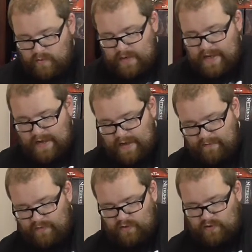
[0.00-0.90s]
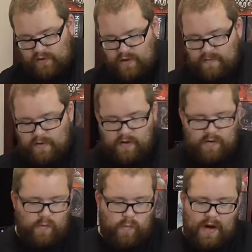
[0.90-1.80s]
We have some
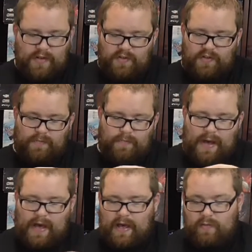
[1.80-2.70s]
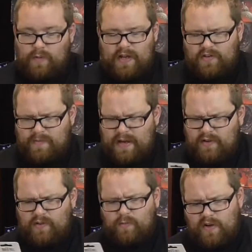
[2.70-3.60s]
wristbands,
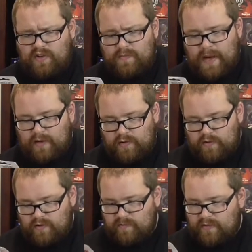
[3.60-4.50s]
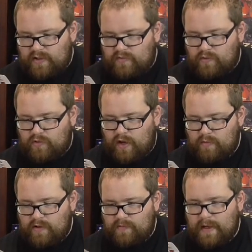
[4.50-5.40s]
some festival style
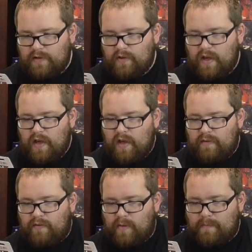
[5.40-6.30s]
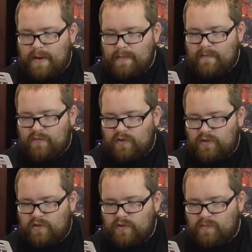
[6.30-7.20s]
wristbands from Batman
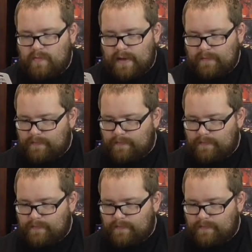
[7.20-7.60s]
vs Superman.